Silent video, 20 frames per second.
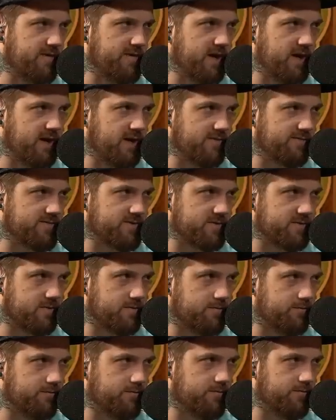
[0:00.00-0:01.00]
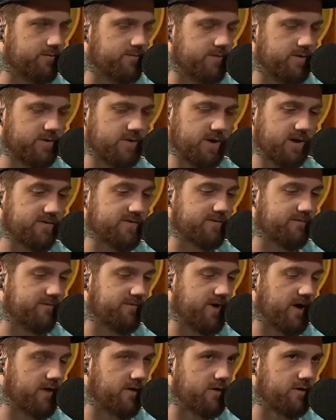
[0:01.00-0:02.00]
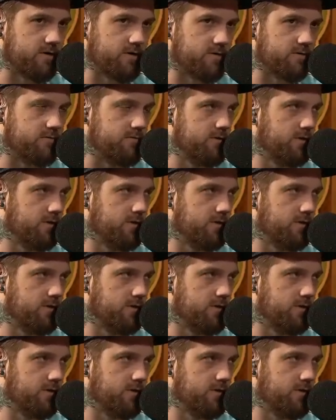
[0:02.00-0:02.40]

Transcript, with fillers: They have some they have some very good